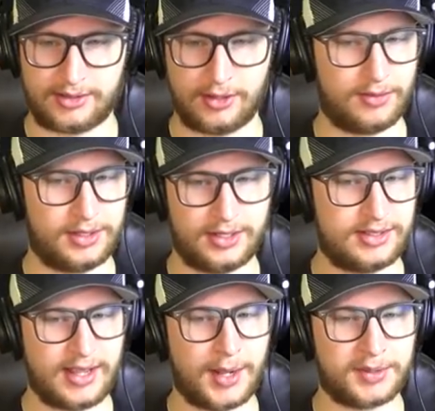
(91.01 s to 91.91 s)
So I'm going to
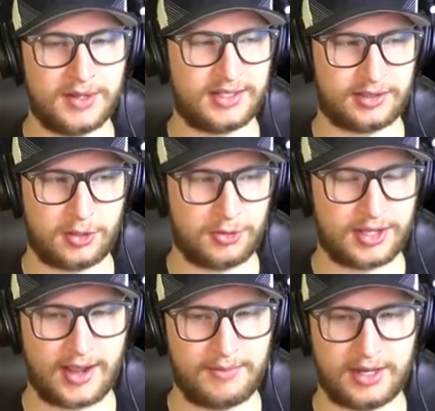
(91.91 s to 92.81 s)
stay optimistic the whole
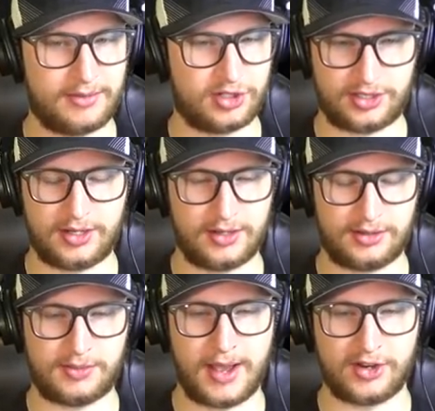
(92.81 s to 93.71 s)
time that I'm just going to
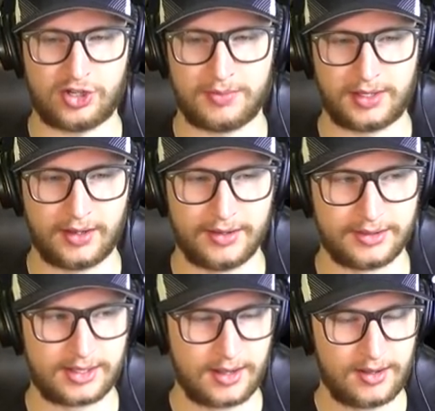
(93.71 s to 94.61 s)
smash it, because